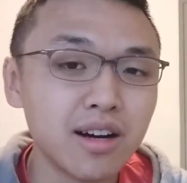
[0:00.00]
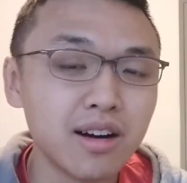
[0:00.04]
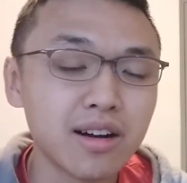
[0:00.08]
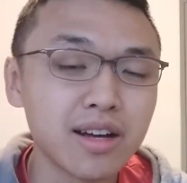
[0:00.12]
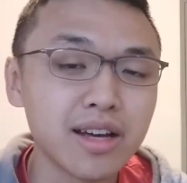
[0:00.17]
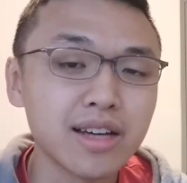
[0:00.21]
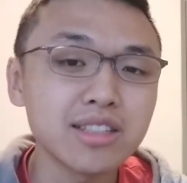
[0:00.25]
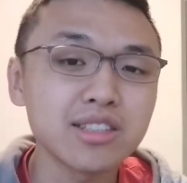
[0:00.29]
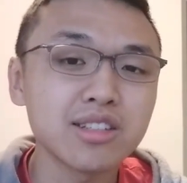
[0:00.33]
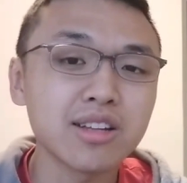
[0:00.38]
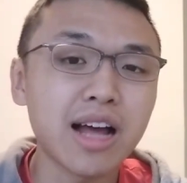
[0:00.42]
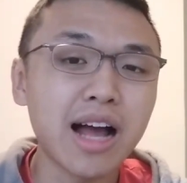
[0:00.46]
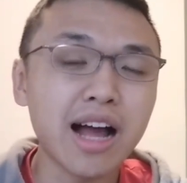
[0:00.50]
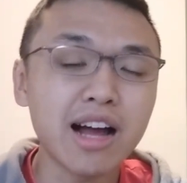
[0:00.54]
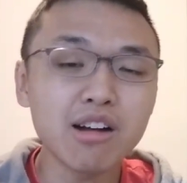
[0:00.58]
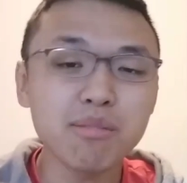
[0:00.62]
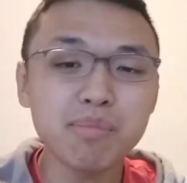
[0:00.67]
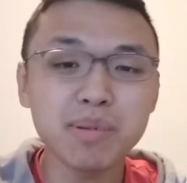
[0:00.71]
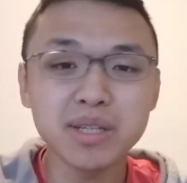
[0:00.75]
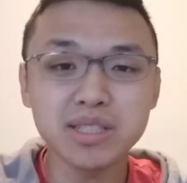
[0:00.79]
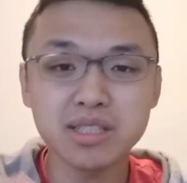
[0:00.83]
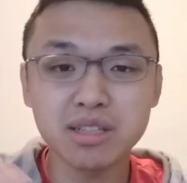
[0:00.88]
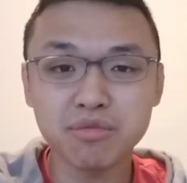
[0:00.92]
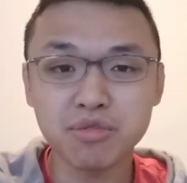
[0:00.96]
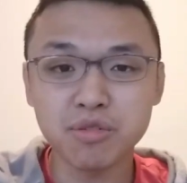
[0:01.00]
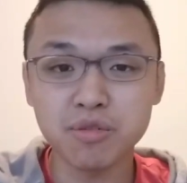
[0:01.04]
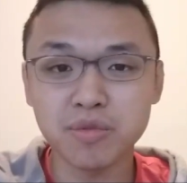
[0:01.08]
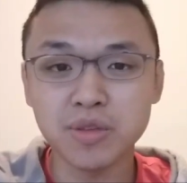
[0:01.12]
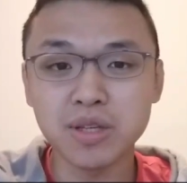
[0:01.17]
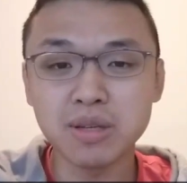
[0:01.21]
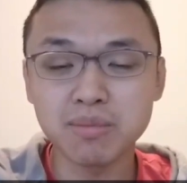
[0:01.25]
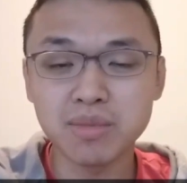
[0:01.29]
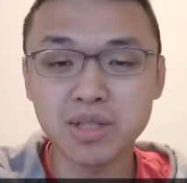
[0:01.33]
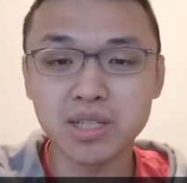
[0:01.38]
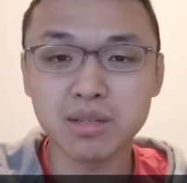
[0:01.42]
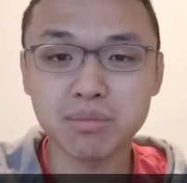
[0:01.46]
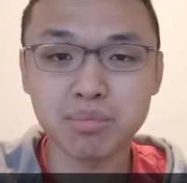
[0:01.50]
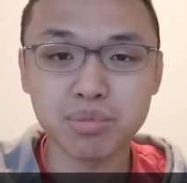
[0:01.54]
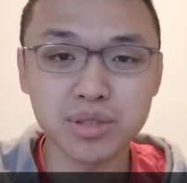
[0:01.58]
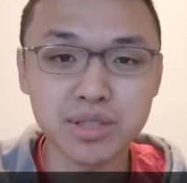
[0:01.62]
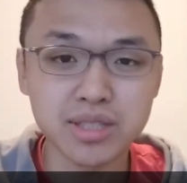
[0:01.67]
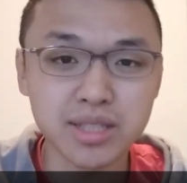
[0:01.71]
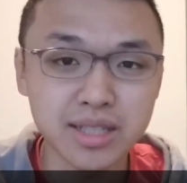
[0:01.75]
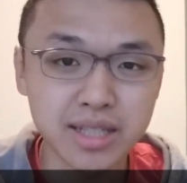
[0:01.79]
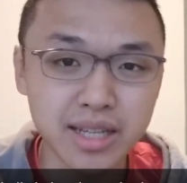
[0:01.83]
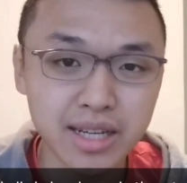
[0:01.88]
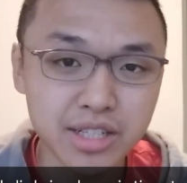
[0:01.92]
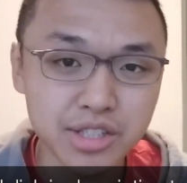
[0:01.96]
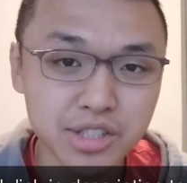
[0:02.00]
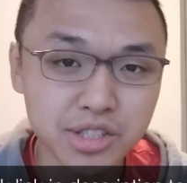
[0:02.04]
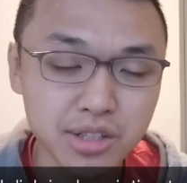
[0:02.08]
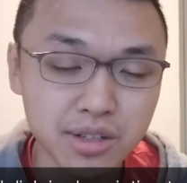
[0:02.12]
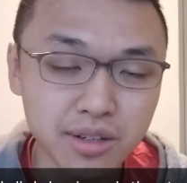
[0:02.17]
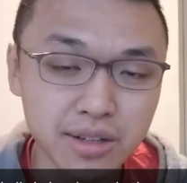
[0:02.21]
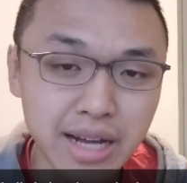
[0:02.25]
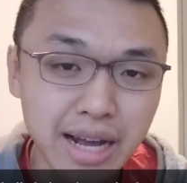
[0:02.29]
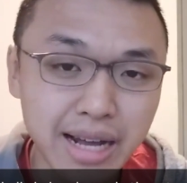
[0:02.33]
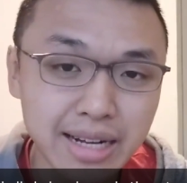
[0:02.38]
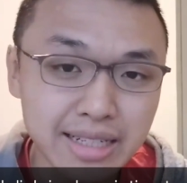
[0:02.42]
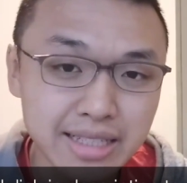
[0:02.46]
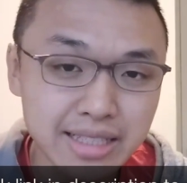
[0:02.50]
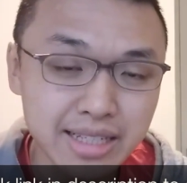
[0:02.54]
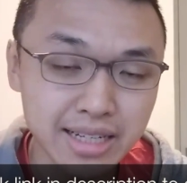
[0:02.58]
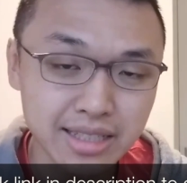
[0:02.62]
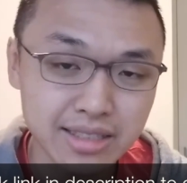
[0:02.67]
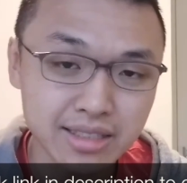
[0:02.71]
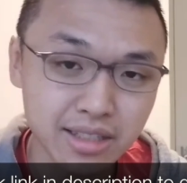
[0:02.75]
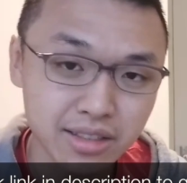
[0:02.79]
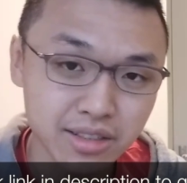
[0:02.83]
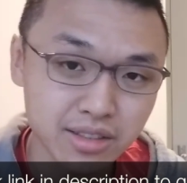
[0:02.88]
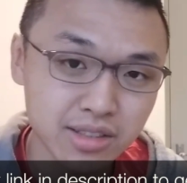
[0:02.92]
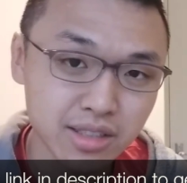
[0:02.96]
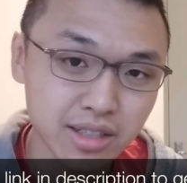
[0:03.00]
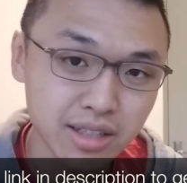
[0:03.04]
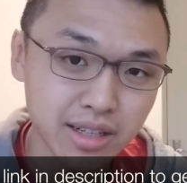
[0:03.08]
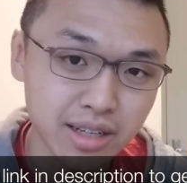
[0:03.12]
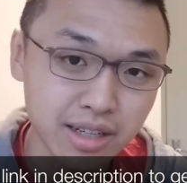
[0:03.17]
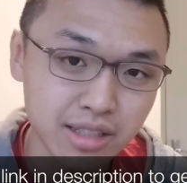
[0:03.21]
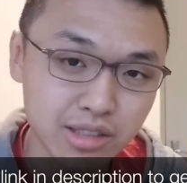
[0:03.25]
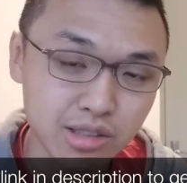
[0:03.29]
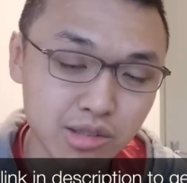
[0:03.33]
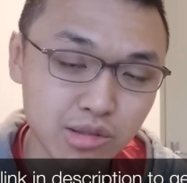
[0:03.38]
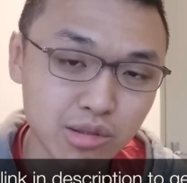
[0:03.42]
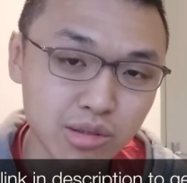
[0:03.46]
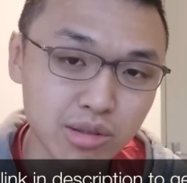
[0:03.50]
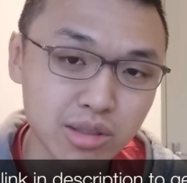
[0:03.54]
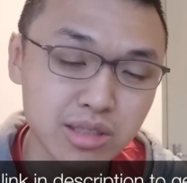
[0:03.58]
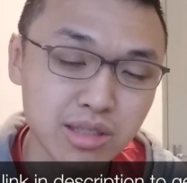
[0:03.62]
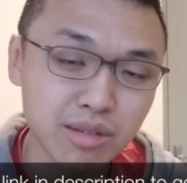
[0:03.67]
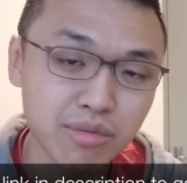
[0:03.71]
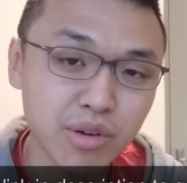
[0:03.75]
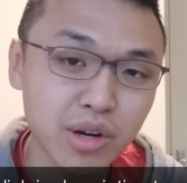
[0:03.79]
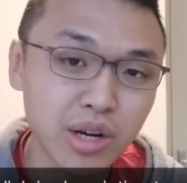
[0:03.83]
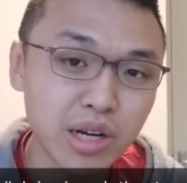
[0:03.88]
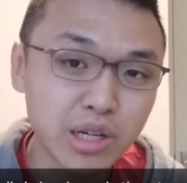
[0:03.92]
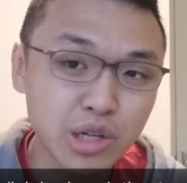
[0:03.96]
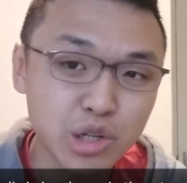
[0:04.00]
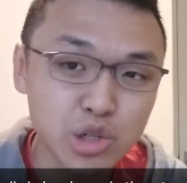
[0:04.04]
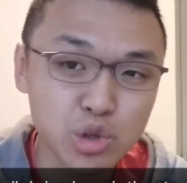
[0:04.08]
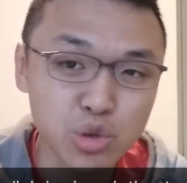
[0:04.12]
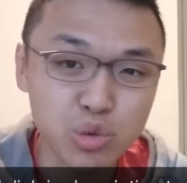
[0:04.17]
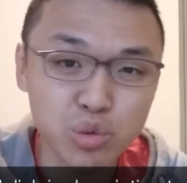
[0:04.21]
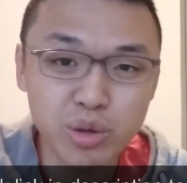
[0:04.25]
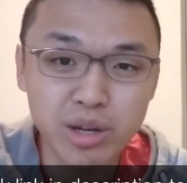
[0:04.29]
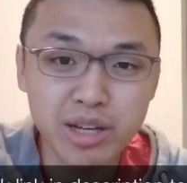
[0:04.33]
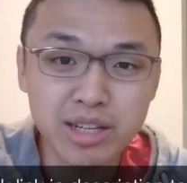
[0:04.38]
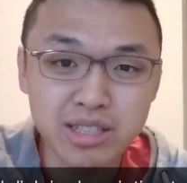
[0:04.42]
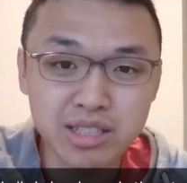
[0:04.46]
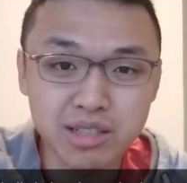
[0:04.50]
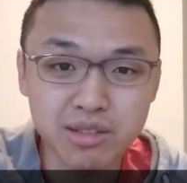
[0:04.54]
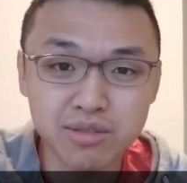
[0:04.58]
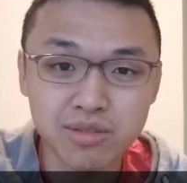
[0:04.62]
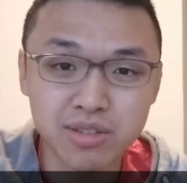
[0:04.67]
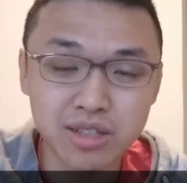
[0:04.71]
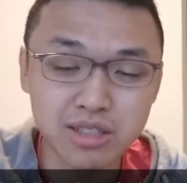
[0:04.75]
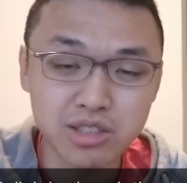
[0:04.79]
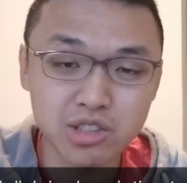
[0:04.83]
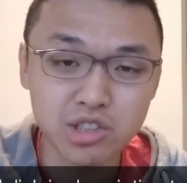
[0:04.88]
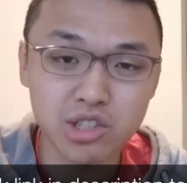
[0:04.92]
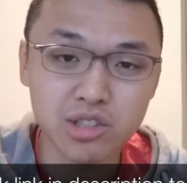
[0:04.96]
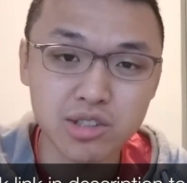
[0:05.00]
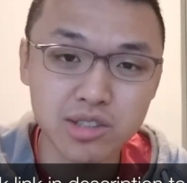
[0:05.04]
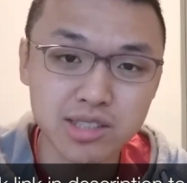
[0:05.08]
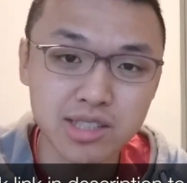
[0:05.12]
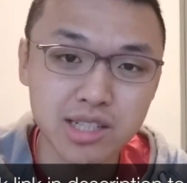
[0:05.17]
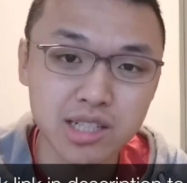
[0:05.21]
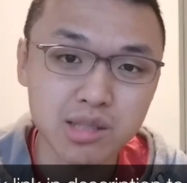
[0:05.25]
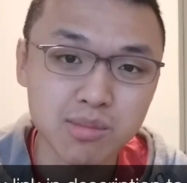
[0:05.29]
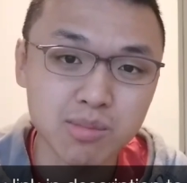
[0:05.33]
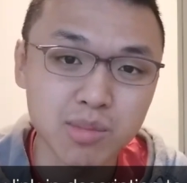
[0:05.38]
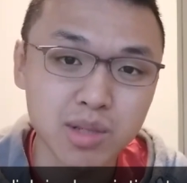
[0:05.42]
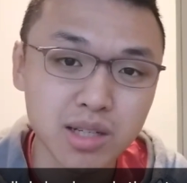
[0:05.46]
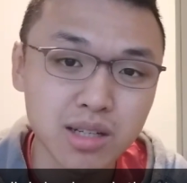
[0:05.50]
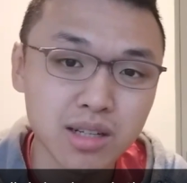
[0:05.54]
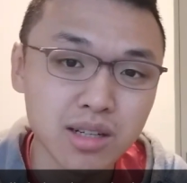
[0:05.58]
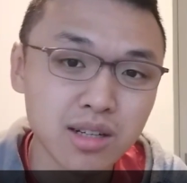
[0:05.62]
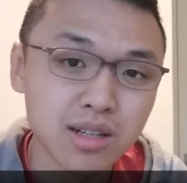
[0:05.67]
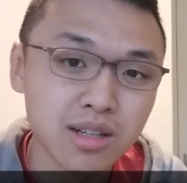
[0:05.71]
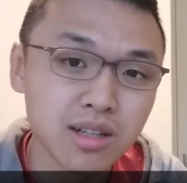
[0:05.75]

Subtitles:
Okay, so the IOP is a 15-minute presentation on any text that you study at school. It's a very creative internal assessment.